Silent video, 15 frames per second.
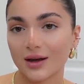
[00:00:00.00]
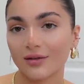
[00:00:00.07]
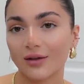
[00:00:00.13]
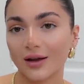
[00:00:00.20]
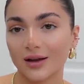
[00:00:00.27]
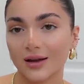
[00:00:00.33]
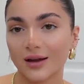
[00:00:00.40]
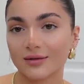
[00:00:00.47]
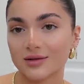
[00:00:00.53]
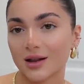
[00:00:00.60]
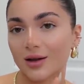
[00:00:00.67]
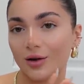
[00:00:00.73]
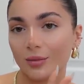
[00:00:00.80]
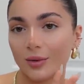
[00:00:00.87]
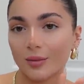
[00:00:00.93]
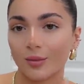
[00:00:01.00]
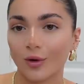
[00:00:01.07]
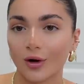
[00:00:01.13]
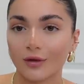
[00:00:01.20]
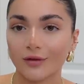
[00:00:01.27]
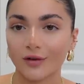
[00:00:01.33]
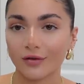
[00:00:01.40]
I feel like it gives a little bit
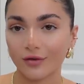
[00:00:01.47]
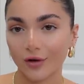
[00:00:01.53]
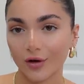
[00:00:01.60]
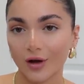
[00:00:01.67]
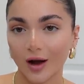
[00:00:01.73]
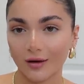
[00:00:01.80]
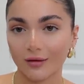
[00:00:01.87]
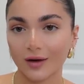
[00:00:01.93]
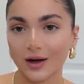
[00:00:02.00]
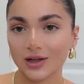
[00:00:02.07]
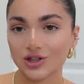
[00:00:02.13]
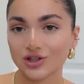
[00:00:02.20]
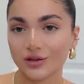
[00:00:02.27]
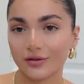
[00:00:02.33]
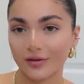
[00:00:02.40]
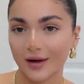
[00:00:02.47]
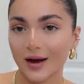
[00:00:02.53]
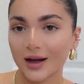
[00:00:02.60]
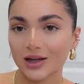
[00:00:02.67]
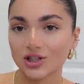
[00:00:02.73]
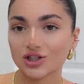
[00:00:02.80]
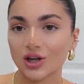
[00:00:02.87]
more of a full coverage
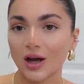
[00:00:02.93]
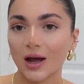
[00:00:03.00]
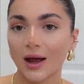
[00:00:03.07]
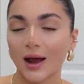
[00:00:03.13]
finish